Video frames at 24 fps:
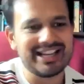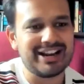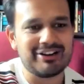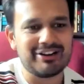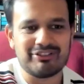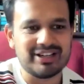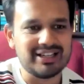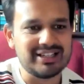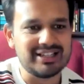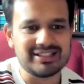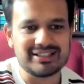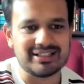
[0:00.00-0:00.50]
didn't
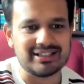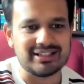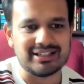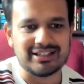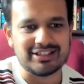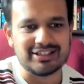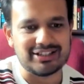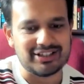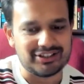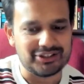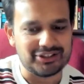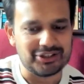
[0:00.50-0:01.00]
get released in
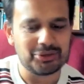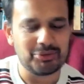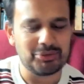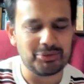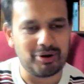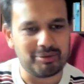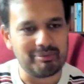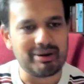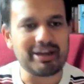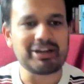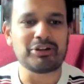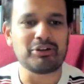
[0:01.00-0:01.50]
India, and the other
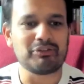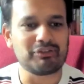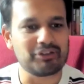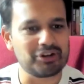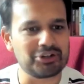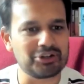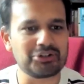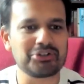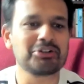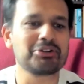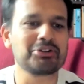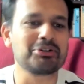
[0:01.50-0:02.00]
one made over
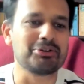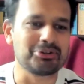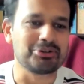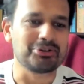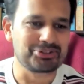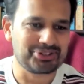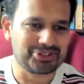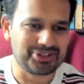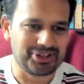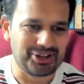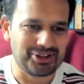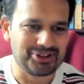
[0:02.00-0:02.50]
100
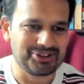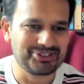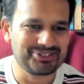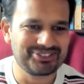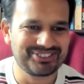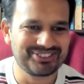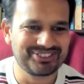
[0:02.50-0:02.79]
crores.